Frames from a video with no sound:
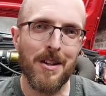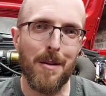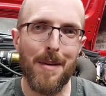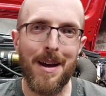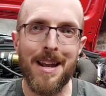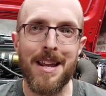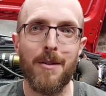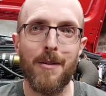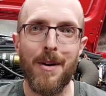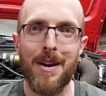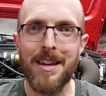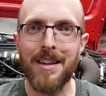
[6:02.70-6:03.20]
up
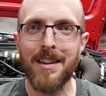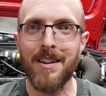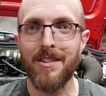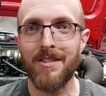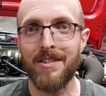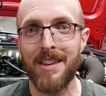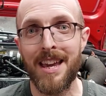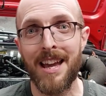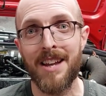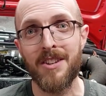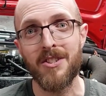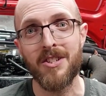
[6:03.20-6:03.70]
anyway, because
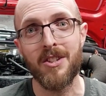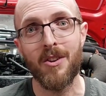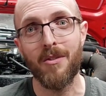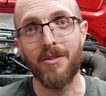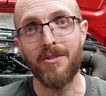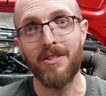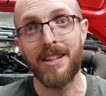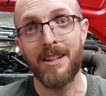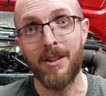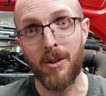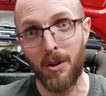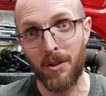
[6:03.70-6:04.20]
they actually
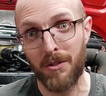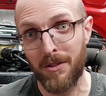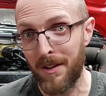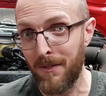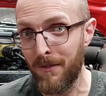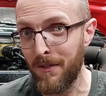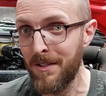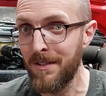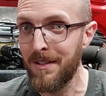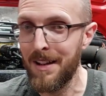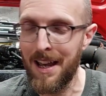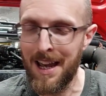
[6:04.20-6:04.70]
obviously look
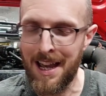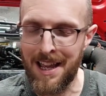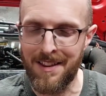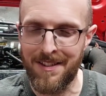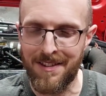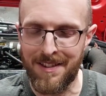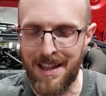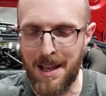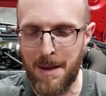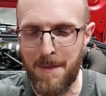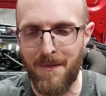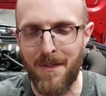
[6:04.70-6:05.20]
different, hence
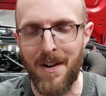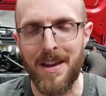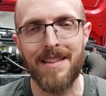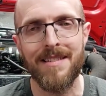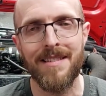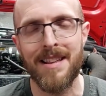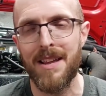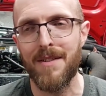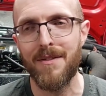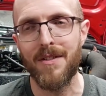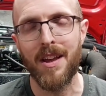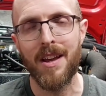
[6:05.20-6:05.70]
the name
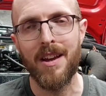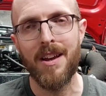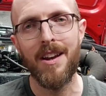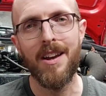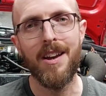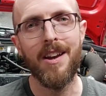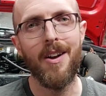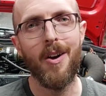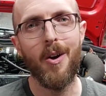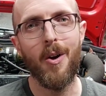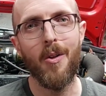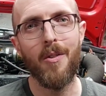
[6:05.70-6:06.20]
facelift.
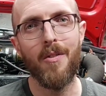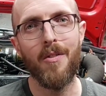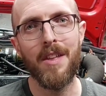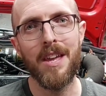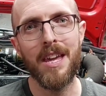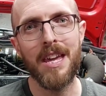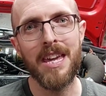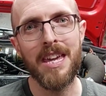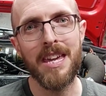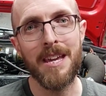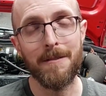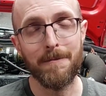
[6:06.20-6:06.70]
On
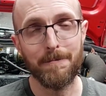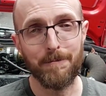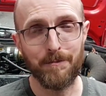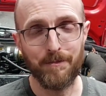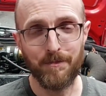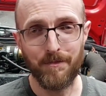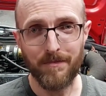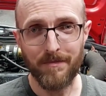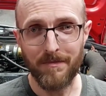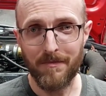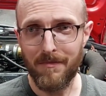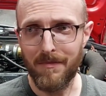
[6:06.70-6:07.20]
the
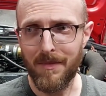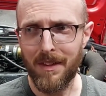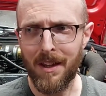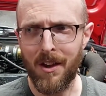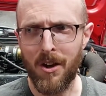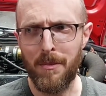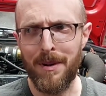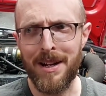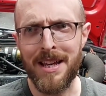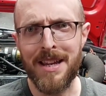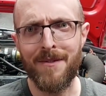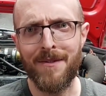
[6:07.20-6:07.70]
I
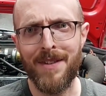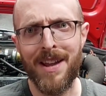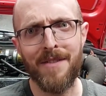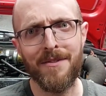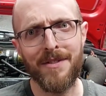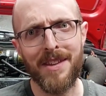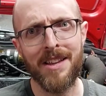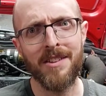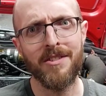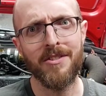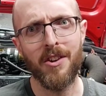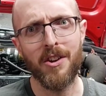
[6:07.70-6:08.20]
believe
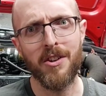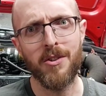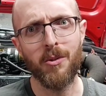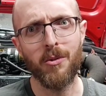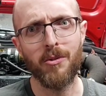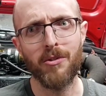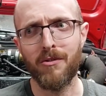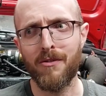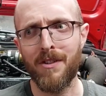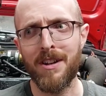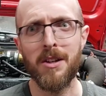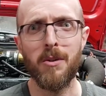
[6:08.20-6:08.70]
left-hand side of your
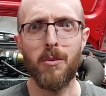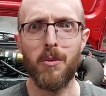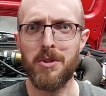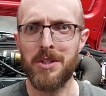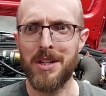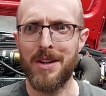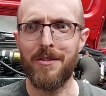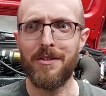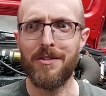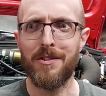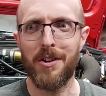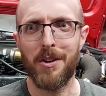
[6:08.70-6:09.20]
screen, and
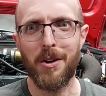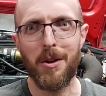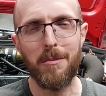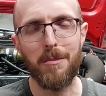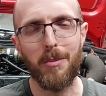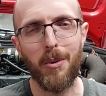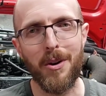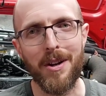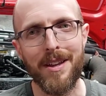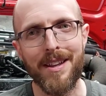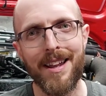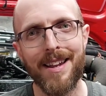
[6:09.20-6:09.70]
whichever side I'm
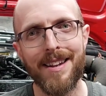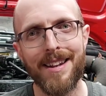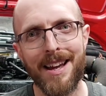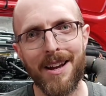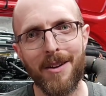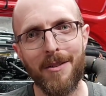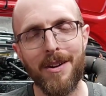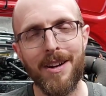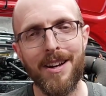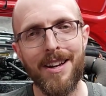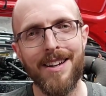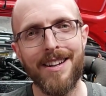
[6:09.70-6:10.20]
pointing at
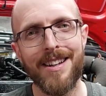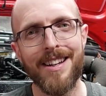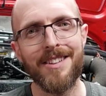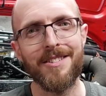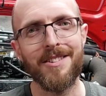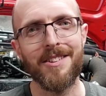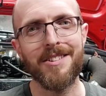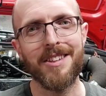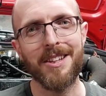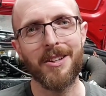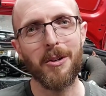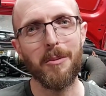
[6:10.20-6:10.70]
now, is
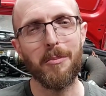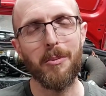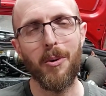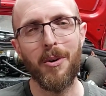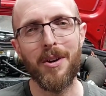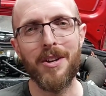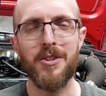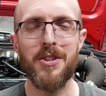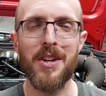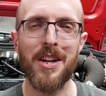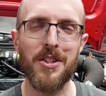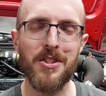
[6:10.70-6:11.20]
a
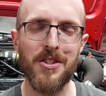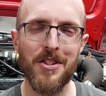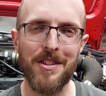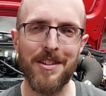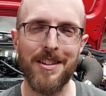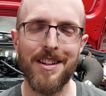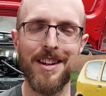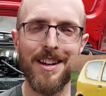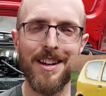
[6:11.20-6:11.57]
single-point injection,